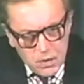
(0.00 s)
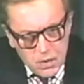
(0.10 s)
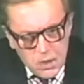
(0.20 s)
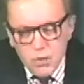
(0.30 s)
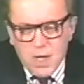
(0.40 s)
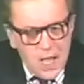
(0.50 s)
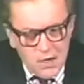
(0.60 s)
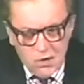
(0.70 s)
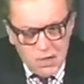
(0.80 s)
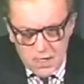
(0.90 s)
you
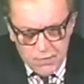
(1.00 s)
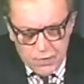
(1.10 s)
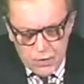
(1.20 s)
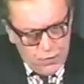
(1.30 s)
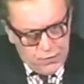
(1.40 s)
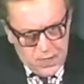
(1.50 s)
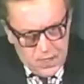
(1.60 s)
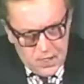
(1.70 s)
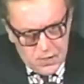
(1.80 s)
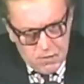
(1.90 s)
cannot live on your
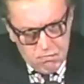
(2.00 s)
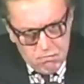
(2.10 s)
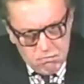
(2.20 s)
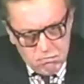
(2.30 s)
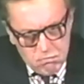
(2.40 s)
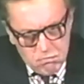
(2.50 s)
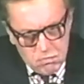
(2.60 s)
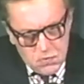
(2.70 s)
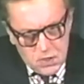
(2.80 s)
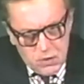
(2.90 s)
fears.
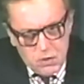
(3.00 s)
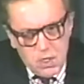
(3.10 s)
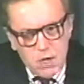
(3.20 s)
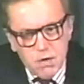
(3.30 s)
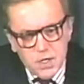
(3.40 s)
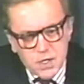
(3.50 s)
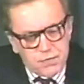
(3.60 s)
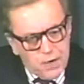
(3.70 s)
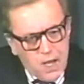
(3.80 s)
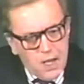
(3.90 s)
You can only
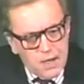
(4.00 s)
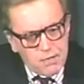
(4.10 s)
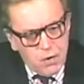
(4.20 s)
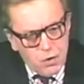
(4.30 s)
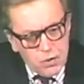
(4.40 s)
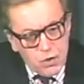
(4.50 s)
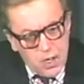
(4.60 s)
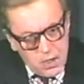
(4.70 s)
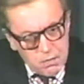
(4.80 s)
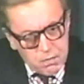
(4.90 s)
survive on your
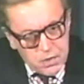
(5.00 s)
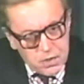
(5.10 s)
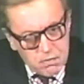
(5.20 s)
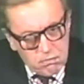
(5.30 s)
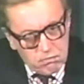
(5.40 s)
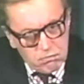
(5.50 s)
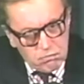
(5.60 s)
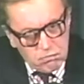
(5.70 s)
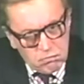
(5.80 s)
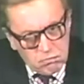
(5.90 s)
hopes.
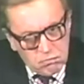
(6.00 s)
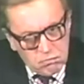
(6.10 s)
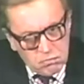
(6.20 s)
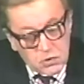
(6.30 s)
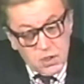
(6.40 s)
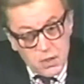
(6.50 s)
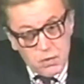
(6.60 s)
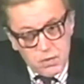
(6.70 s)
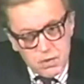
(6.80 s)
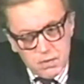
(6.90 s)
Which I
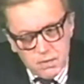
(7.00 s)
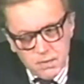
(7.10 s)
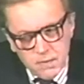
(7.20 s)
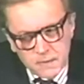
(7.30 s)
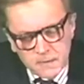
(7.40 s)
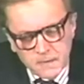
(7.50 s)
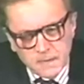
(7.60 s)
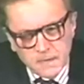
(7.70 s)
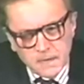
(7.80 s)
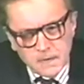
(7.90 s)
thought was
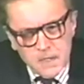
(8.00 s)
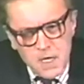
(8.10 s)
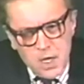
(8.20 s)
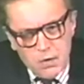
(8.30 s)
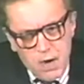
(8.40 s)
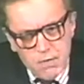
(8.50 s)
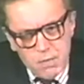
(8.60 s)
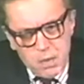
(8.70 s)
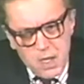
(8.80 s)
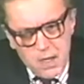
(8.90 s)
a great
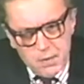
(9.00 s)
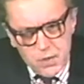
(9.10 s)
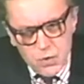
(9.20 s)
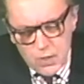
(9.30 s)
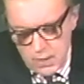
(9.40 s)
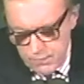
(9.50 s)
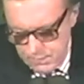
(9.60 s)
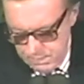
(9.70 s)
reply when talking of